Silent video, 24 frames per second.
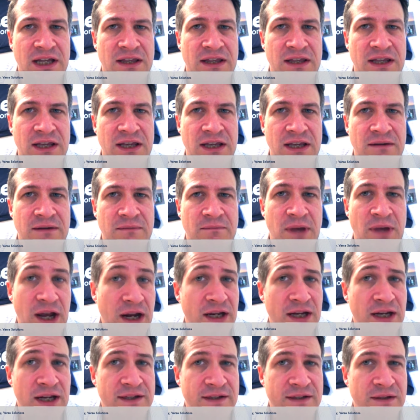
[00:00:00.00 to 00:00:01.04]
the
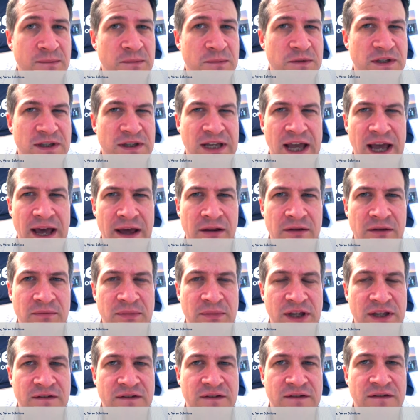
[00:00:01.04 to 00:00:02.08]
mechanisms and the
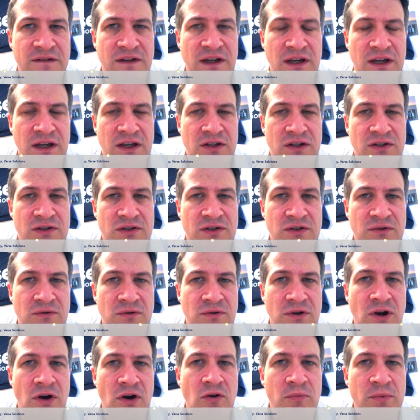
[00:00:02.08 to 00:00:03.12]
elements to
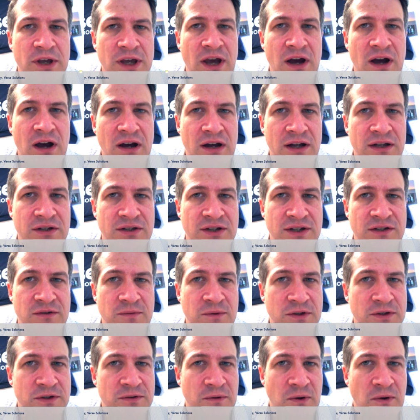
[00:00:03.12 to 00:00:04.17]
go beyond just
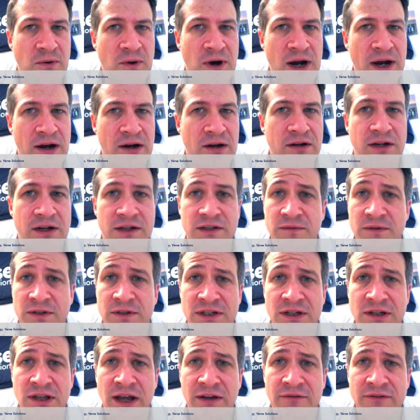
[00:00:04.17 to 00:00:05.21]
what's required, because we
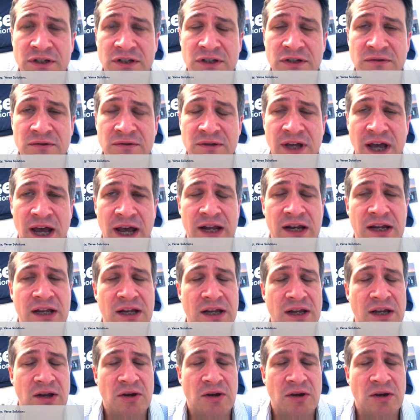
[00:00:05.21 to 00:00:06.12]
still have to do that,